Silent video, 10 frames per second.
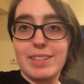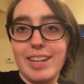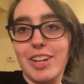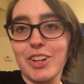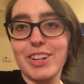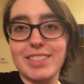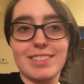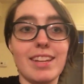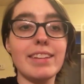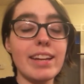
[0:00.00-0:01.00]
here and
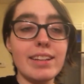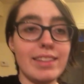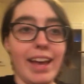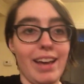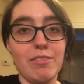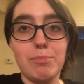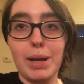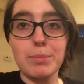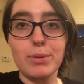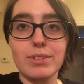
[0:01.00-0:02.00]
it's not like I didn't have
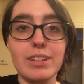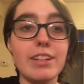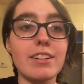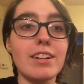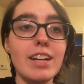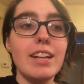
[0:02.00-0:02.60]
my books here.